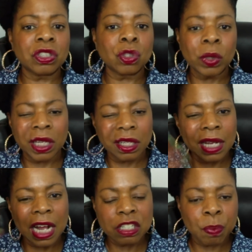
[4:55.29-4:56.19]
So again, you
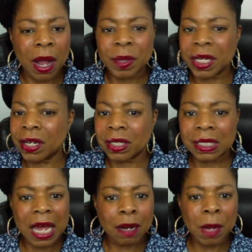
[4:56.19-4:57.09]
guys have probably been hearing a
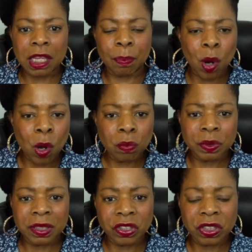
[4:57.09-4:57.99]
lot about the prone
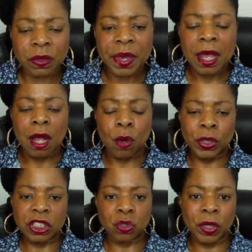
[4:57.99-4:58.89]
position,
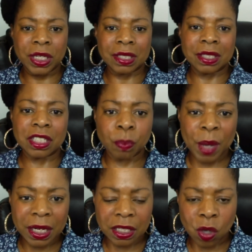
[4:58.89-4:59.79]
which is when a suspect is